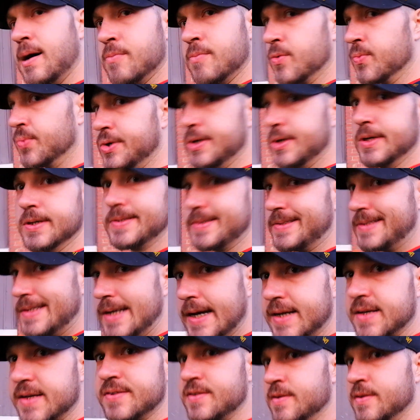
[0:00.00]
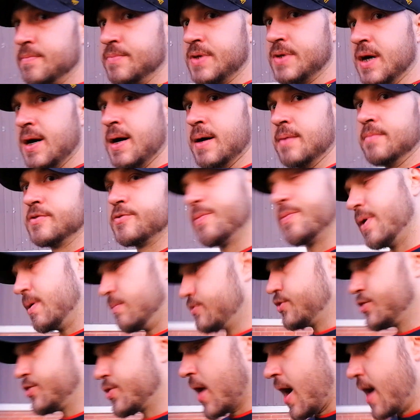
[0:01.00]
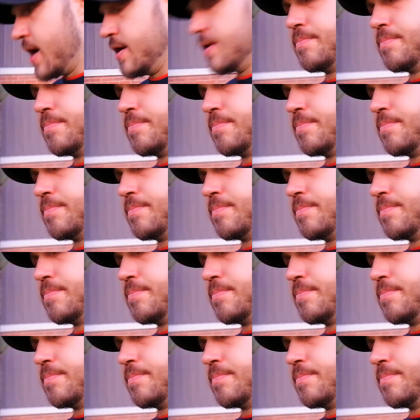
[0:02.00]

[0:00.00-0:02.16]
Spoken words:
a real dick sometimes, but I'm trying to